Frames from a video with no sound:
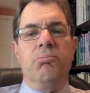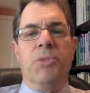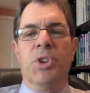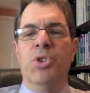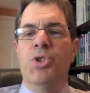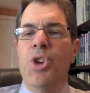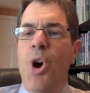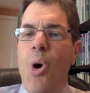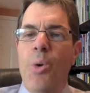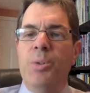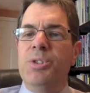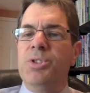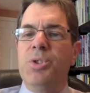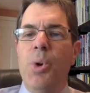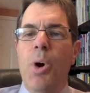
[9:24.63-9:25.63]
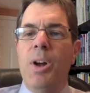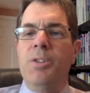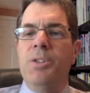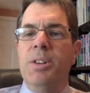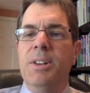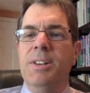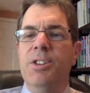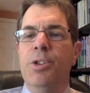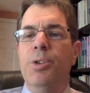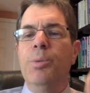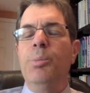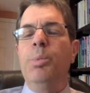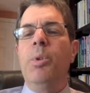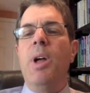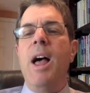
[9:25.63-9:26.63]
The known starch didn't
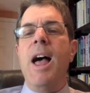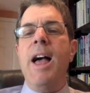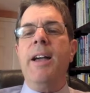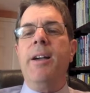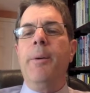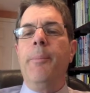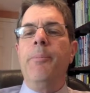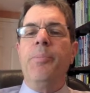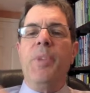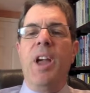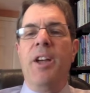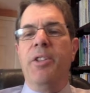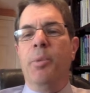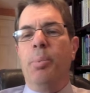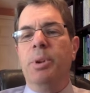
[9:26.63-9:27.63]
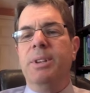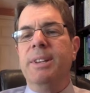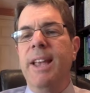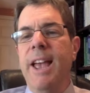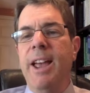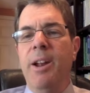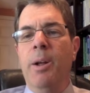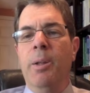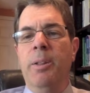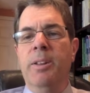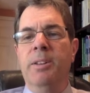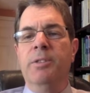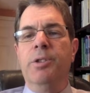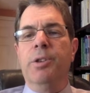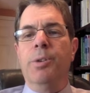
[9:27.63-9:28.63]
turn black, and the potato
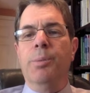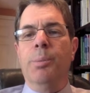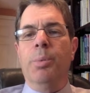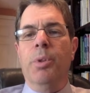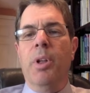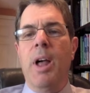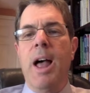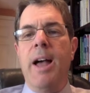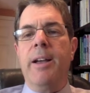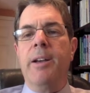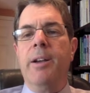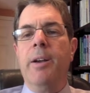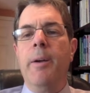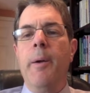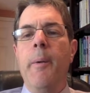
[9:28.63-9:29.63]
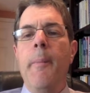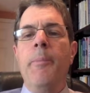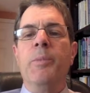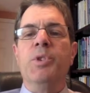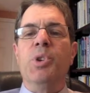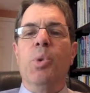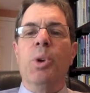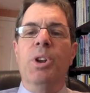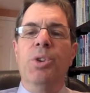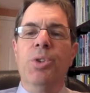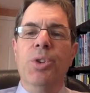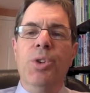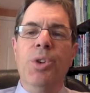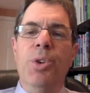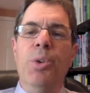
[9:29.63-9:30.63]
didn't turn black. So we
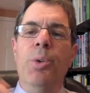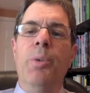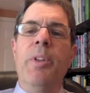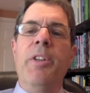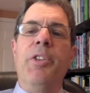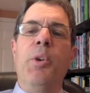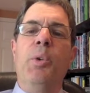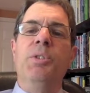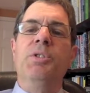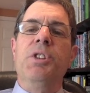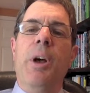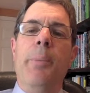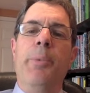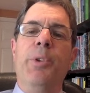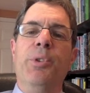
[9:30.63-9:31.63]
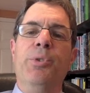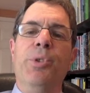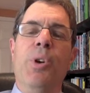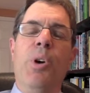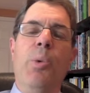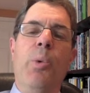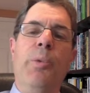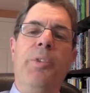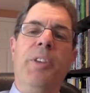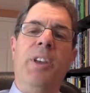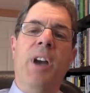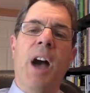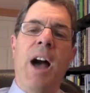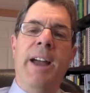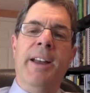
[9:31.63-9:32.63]
knew that there was something wrong with the
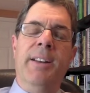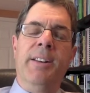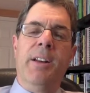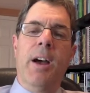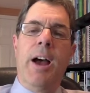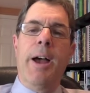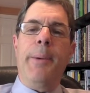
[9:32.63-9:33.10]
iodine.